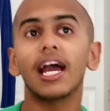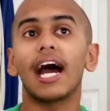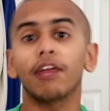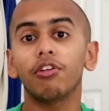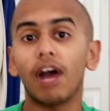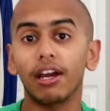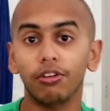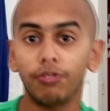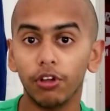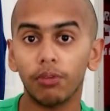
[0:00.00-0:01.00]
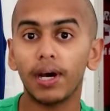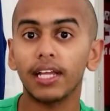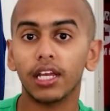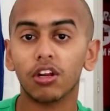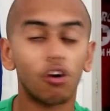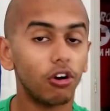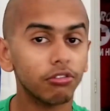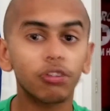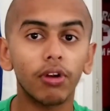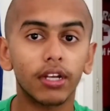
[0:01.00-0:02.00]
I don't know how you feel about that car. It's a
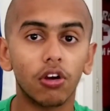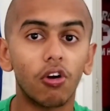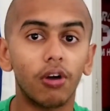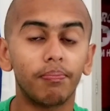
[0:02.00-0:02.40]
great car,